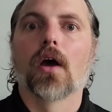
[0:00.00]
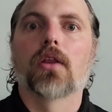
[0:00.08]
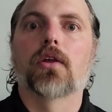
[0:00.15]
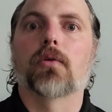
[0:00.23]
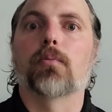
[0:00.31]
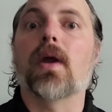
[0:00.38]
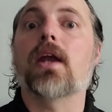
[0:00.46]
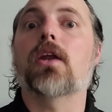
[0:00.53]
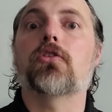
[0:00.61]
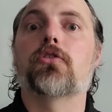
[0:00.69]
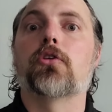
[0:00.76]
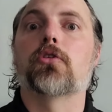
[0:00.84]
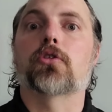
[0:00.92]
The main
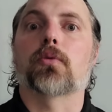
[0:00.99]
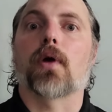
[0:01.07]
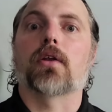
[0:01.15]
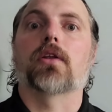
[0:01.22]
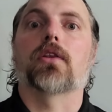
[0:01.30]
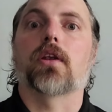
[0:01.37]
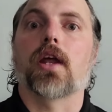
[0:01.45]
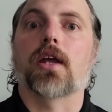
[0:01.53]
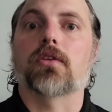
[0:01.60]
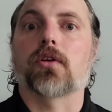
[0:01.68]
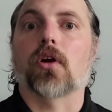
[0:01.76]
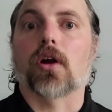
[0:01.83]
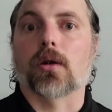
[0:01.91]
issue surrounding the
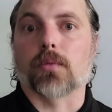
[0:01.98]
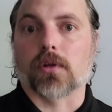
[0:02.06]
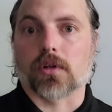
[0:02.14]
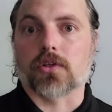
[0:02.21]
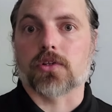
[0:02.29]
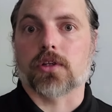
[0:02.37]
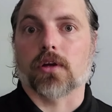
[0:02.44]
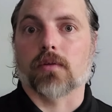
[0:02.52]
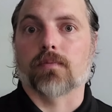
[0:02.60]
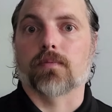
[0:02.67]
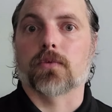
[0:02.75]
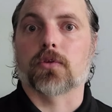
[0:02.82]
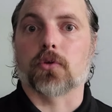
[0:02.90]
Nancy Hart militia
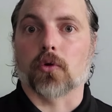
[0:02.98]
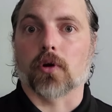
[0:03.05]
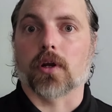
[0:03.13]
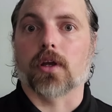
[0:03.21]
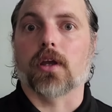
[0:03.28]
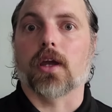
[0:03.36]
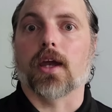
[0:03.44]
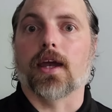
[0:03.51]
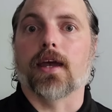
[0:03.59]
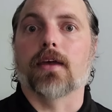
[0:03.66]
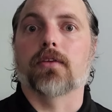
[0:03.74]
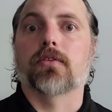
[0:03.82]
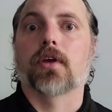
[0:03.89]
story
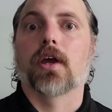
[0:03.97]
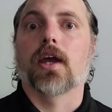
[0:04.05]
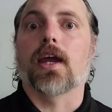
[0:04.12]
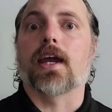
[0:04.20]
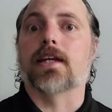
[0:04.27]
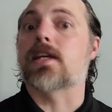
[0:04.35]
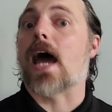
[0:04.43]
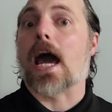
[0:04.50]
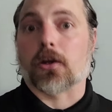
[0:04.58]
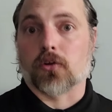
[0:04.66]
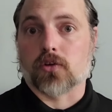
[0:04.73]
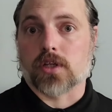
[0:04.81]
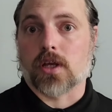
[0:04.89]
is its
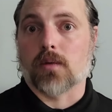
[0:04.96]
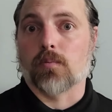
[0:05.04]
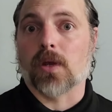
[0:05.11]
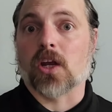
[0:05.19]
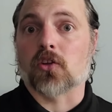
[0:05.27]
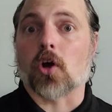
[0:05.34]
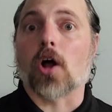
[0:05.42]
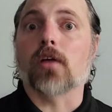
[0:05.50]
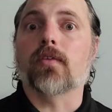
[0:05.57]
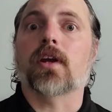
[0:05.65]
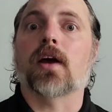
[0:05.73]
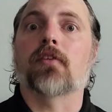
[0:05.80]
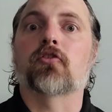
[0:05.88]
accuracy, because all of
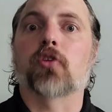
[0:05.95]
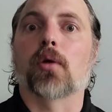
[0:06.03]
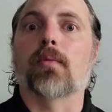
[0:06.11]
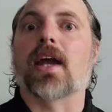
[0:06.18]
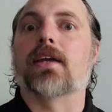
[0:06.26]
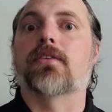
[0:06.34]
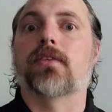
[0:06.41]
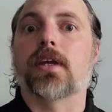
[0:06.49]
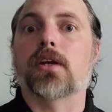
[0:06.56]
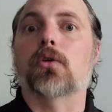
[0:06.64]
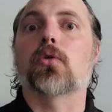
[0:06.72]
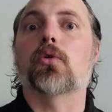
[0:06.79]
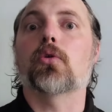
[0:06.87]
it comes from a
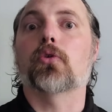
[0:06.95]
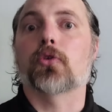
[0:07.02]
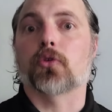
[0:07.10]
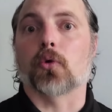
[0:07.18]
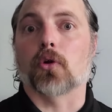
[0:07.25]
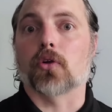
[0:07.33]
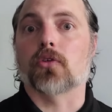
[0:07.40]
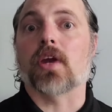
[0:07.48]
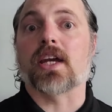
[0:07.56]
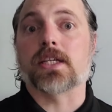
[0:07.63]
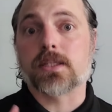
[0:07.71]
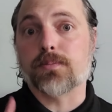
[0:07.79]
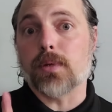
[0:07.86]
single source,
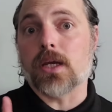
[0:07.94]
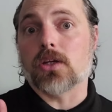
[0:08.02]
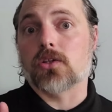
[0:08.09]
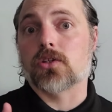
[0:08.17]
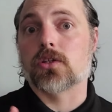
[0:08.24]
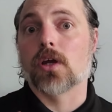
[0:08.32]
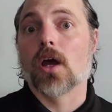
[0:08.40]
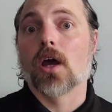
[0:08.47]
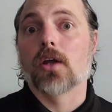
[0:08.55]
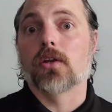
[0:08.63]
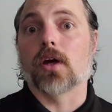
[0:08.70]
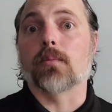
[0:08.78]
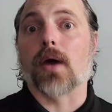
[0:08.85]
a speech
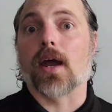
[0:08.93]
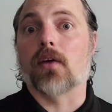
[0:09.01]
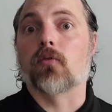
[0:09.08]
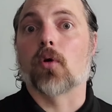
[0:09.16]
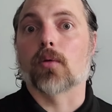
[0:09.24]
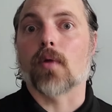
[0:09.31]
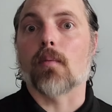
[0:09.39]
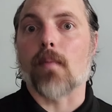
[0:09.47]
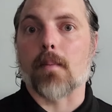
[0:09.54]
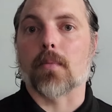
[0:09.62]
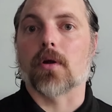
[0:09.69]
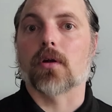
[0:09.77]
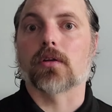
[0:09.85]
done by a former
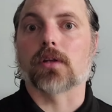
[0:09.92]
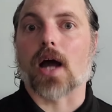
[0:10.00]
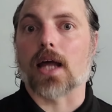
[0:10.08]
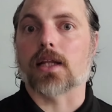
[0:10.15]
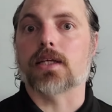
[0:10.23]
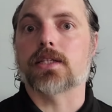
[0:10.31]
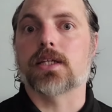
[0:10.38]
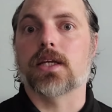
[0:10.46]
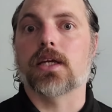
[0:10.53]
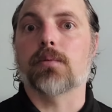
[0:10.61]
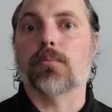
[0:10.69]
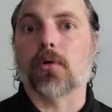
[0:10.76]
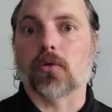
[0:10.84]
member, Lila
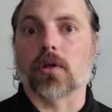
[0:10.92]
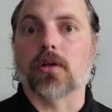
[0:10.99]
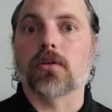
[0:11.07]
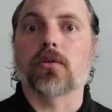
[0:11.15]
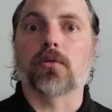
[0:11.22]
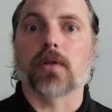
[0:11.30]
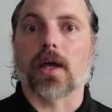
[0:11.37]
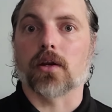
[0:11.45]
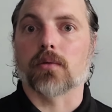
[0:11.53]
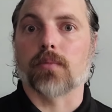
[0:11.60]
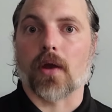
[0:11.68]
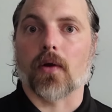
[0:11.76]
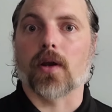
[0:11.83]
C. Pullen, who later
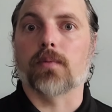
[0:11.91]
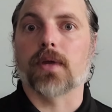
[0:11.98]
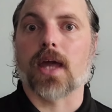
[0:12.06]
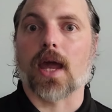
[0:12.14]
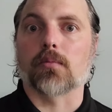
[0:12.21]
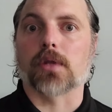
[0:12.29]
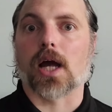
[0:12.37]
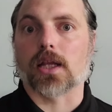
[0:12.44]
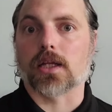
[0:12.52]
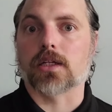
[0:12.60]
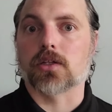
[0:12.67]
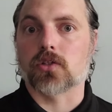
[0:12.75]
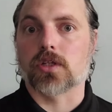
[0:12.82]
married and became
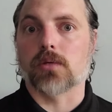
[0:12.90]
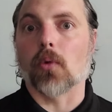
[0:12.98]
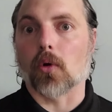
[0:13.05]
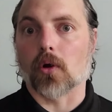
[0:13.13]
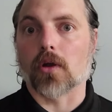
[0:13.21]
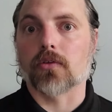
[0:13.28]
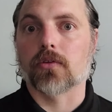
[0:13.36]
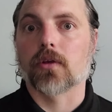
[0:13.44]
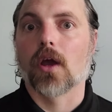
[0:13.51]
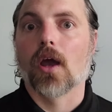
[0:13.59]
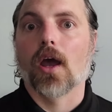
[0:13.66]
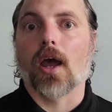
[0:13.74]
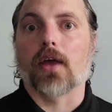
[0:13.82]
Lila C. Morris,
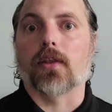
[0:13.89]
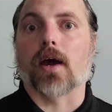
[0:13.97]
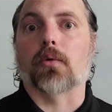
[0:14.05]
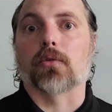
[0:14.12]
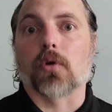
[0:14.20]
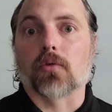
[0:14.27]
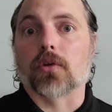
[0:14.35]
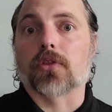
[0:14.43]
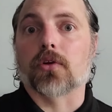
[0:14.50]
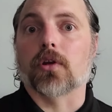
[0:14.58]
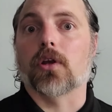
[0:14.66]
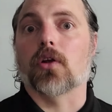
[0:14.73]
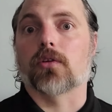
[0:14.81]
and that was over
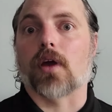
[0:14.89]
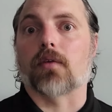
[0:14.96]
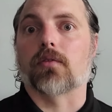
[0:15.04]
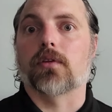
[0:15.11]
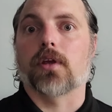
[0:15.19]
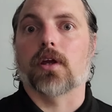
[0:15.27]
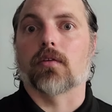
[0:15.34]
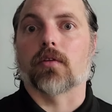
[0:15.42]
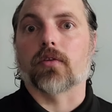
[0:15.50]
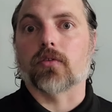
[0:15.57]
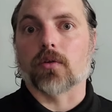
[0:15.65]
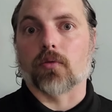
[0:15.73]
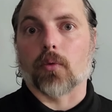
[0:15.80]
30 years after the end of the
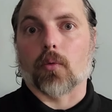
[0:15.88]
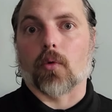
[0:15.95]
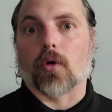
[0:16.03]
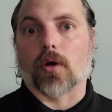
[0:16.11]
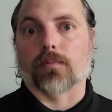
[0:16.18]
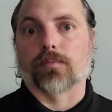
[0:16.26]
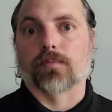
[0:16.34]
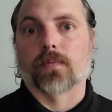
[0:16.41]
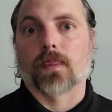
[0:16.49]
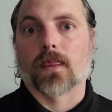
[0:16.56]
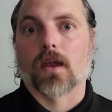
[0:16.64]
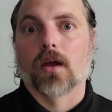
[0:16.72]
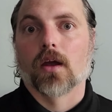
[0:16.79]
Civil War.
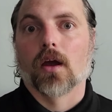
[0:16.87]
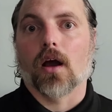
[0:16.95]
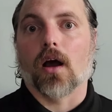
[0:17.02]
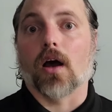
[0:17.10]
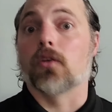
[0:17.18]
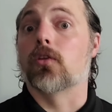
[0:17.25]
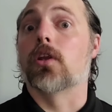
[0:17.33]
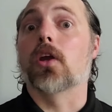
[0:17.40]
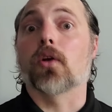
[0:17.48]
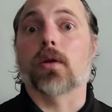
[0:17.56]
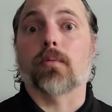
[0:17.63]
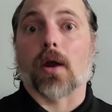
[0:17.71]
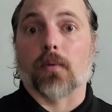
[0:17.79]
Uh,
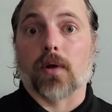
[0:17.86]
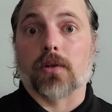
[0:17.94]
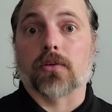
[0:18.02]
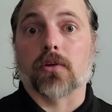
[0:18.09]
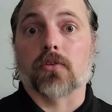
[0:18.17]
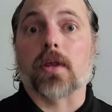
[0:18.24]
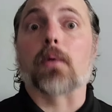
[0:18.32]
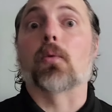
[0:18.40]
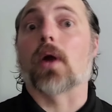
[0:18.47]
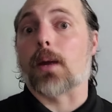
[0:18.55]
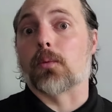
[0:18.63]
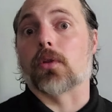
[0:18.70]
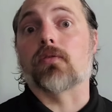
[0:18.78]
during my research, they were
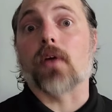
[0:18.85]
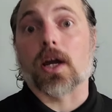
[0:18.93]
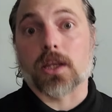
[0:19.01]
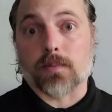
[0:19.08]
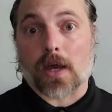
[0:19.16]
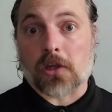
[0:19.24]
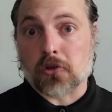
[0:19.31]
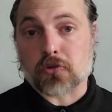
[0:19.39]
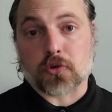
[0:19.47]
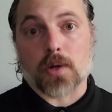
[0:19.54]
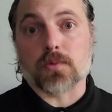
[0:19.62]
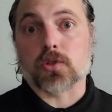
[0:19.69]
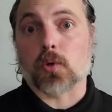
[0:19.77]
able to find the
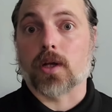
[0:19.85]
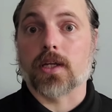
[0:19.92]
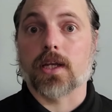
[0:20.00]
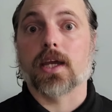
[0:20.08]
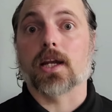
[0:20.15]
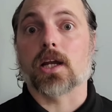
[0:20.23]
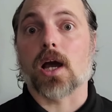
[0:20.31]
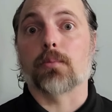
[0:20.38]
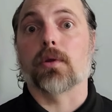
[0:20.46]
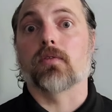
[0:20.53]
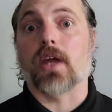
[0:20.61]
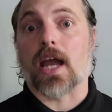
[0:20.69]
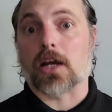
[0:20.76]
manuscript, so I did get a copy
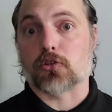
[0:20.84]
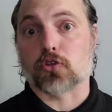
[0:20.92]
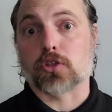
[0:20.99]
of the actual